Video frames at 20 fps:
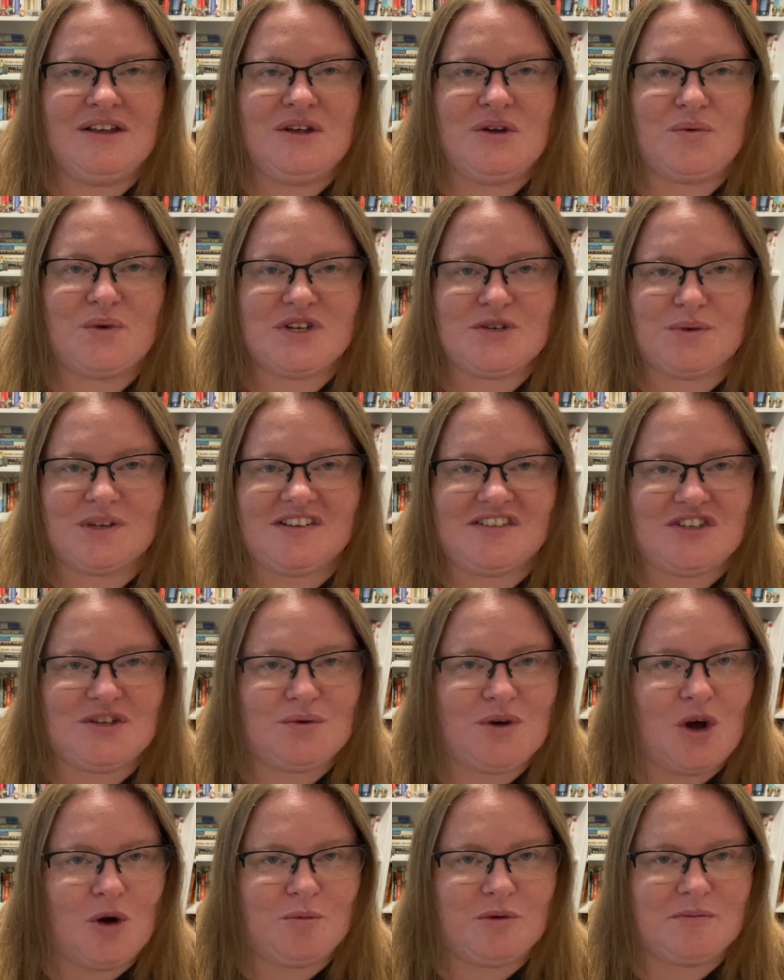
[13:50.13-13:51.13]
Which ones do you
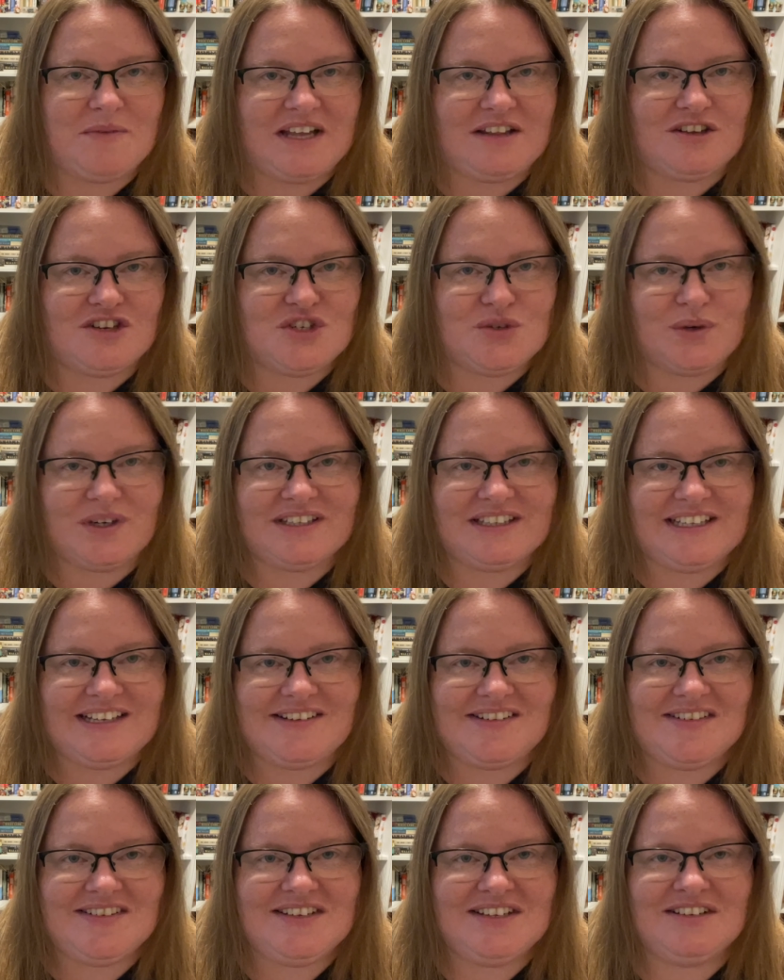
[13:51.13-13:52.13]
hope will make the short
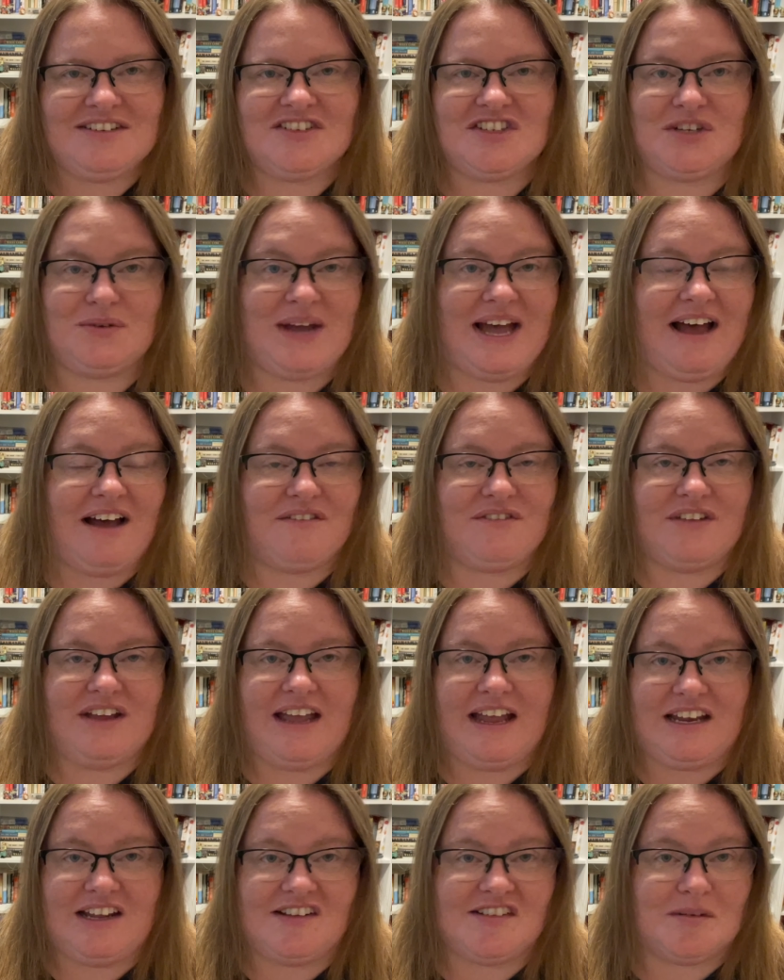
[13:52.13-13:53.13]
list? Do you have
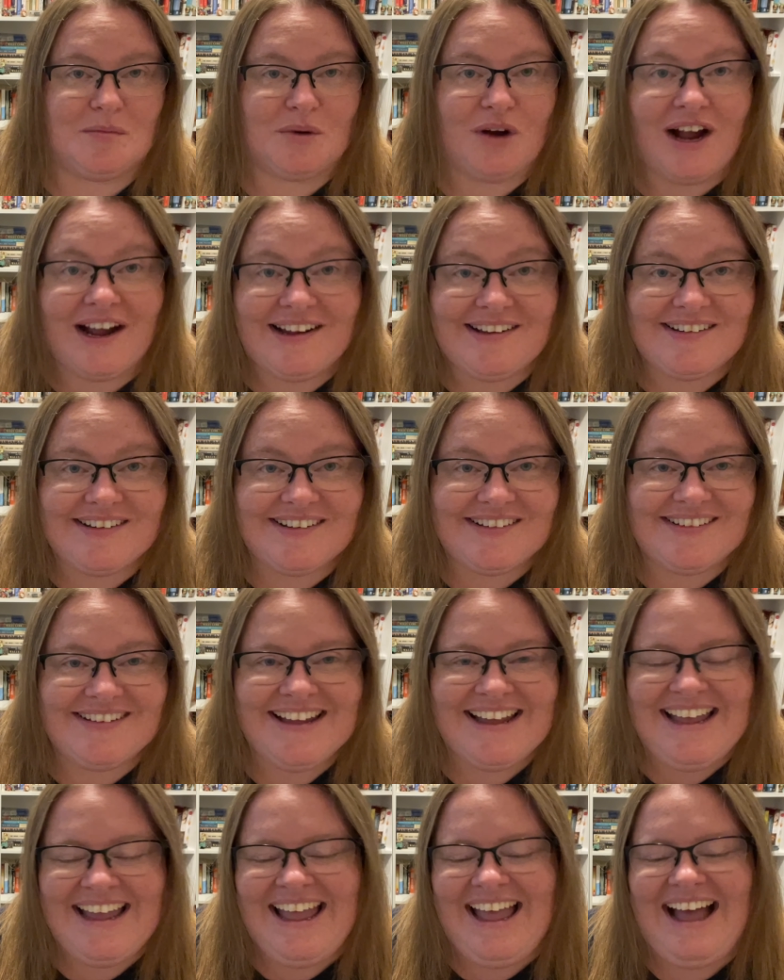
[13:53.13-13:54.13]
any surprises?
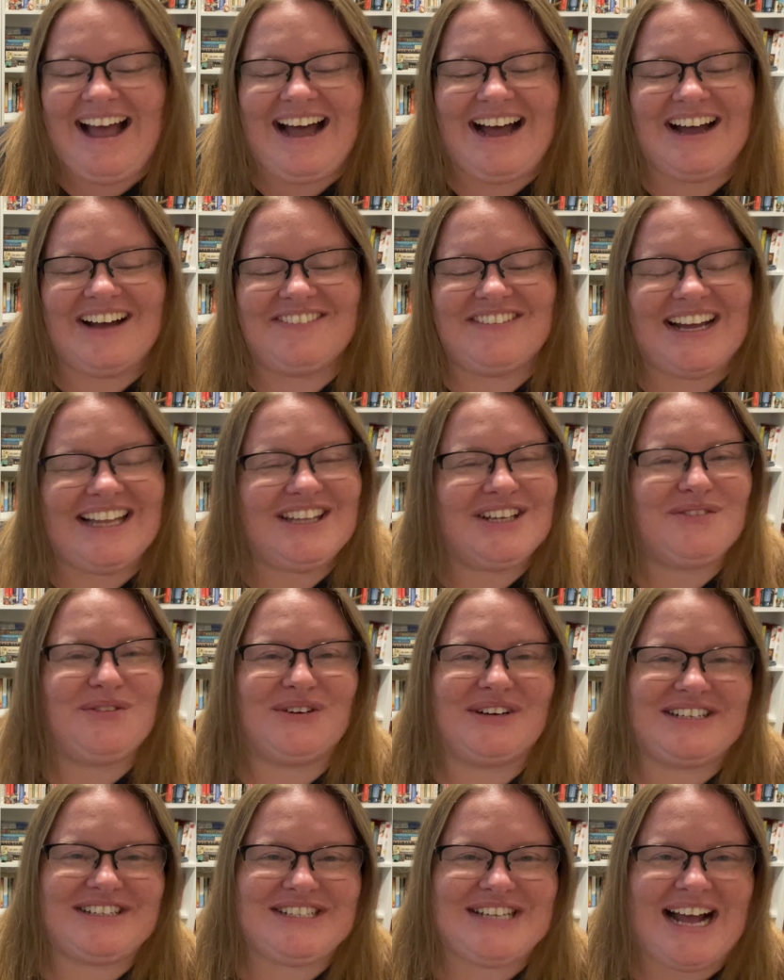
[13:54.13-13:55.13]
Um, I look
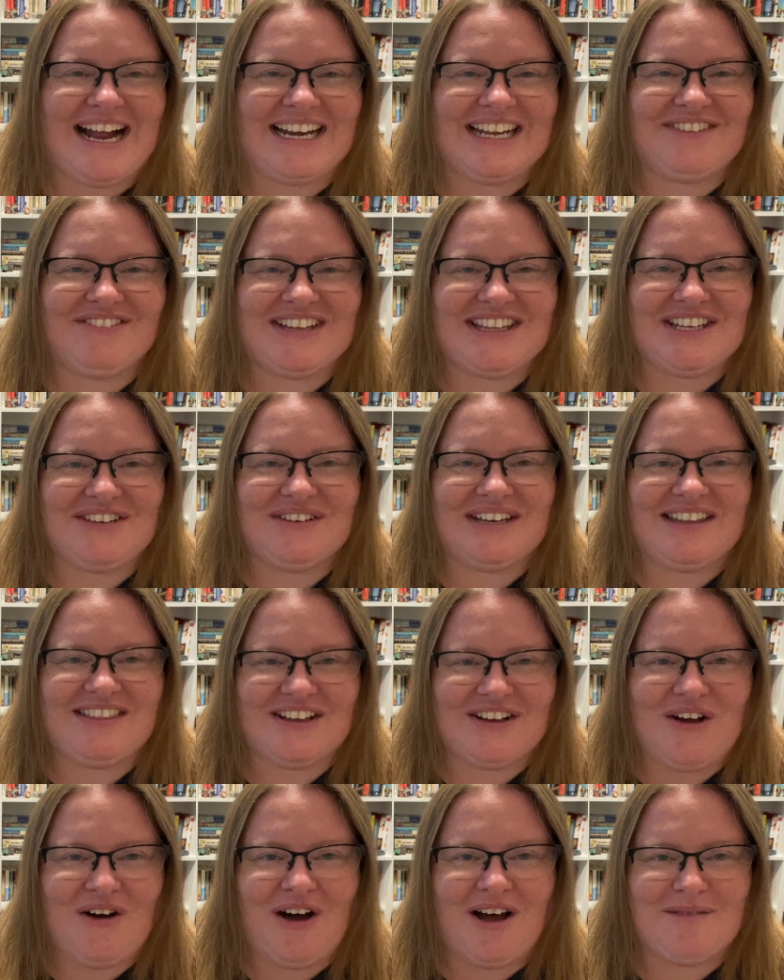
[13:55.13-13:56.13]
forward to chatting with you in the
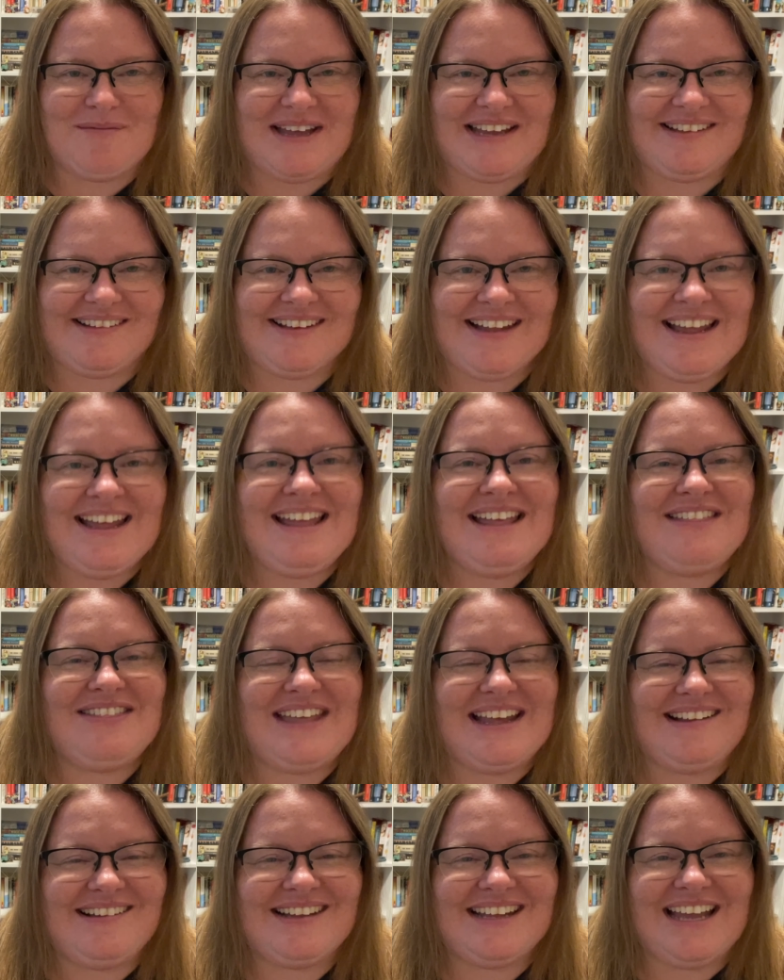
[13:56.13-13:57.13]
comments.
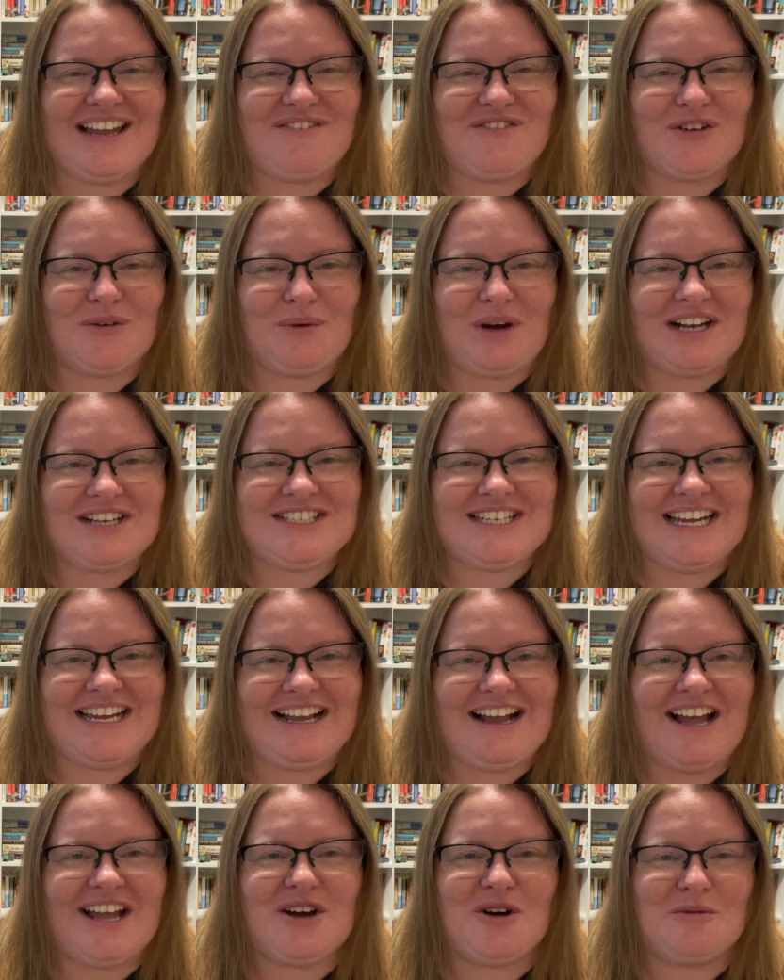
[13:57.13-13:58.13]
Thanks again for watching.
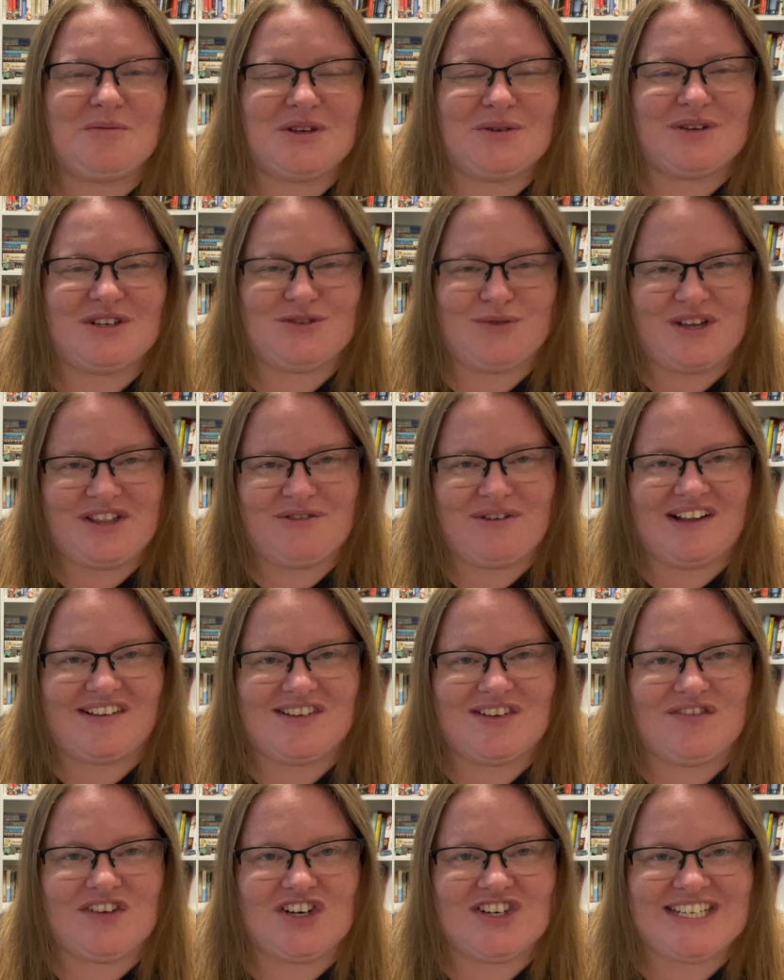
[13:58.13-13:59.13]
I hope you enjoy the rest
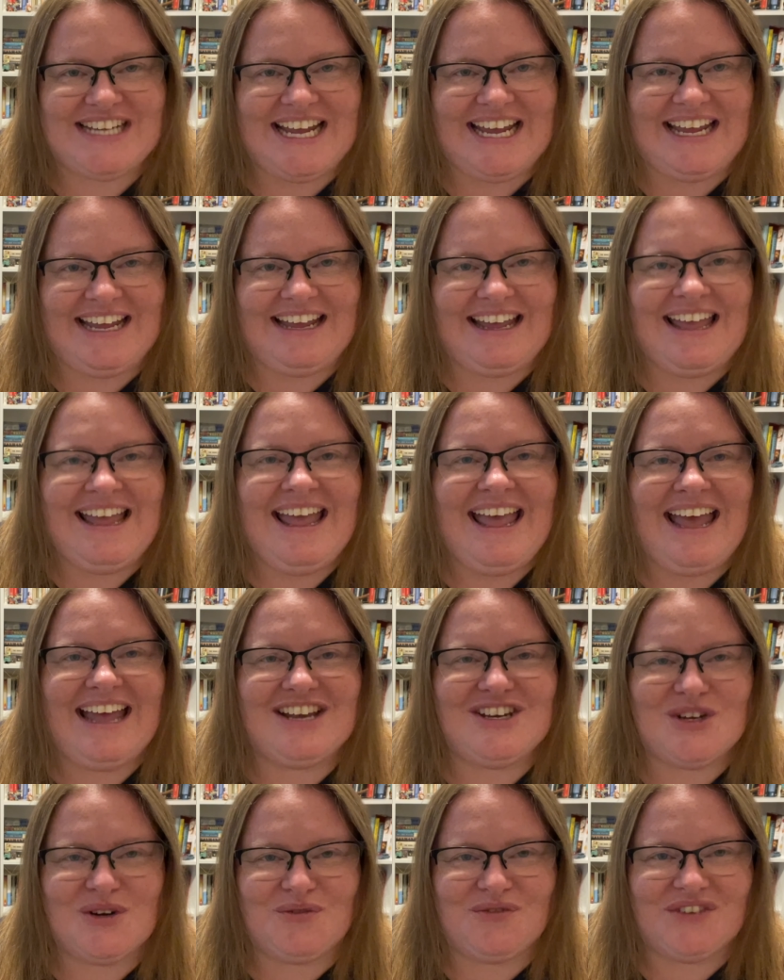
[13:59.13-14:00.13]
of your day,
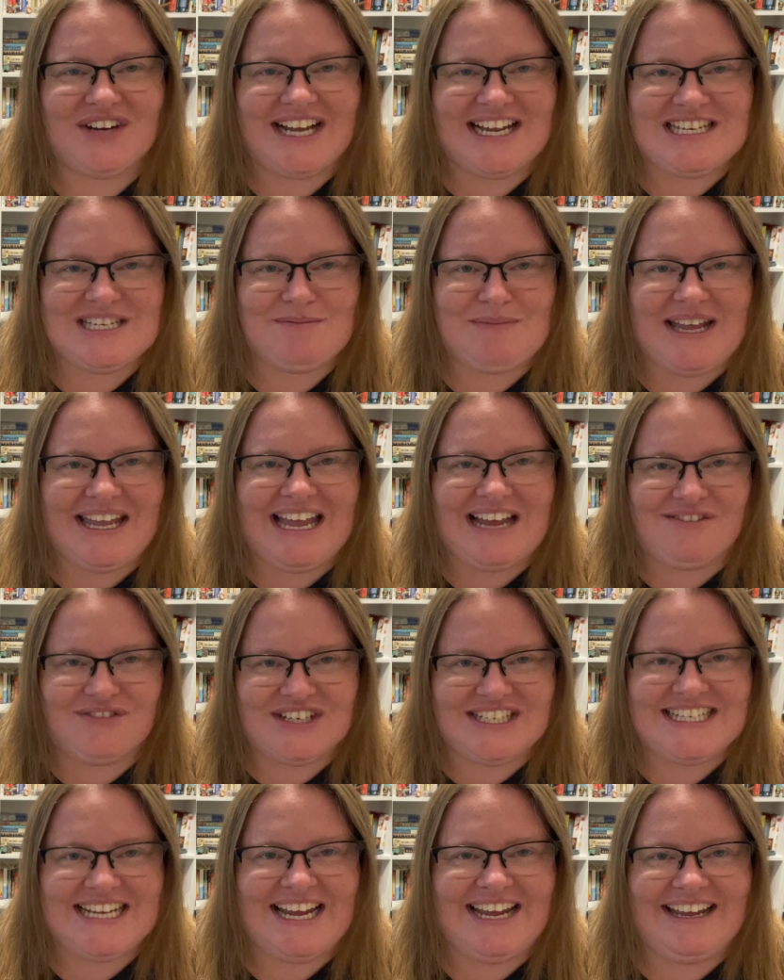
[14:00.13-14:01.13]
and don't forget to make every
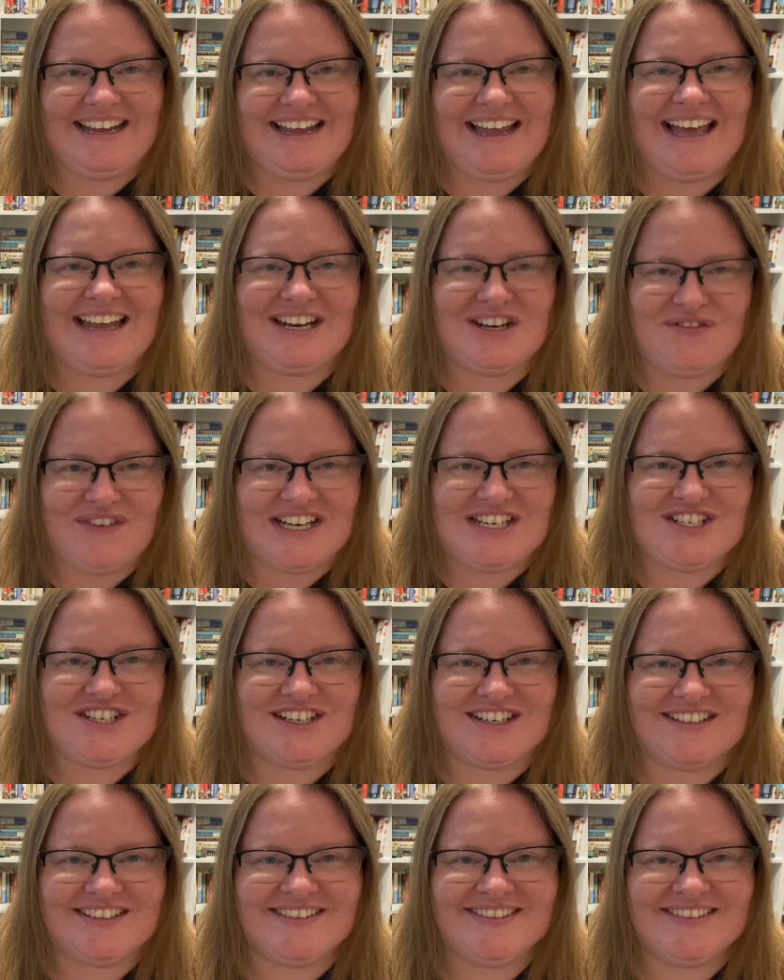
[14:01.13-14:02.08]
day an adventure.